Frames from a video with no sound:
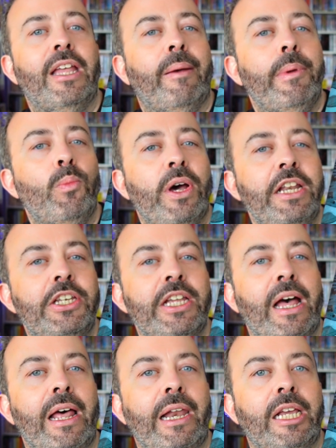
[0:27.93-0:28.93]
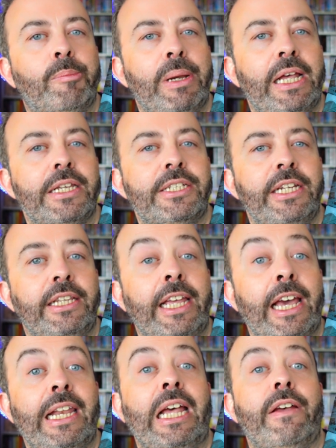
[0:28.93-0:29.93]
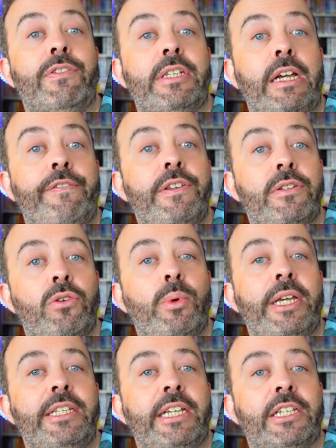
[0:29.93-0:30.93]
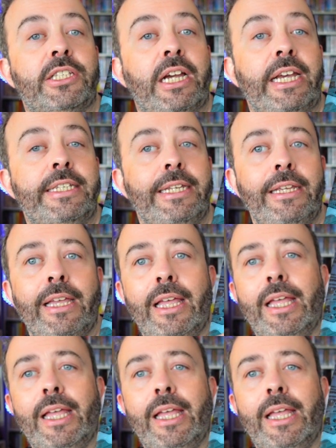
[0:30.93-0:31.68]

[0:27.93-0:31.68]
I mean, one Dalek blasting the hell out of stuff is always exciting,